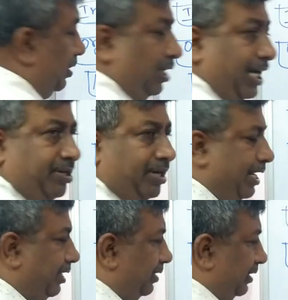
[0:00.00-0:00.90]

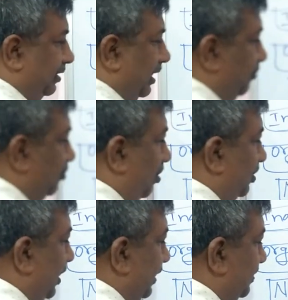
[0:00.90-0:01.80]
nitrate is absorbed,
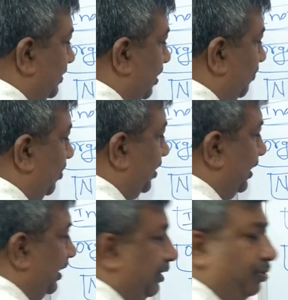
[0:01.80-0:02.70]
then it is
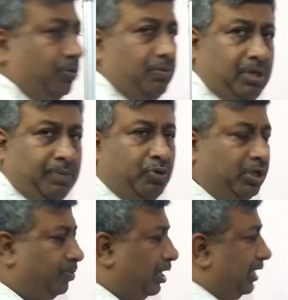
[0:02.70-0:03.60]
converted into
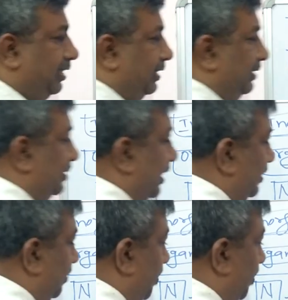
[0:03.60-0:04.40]
ammonium ion inside the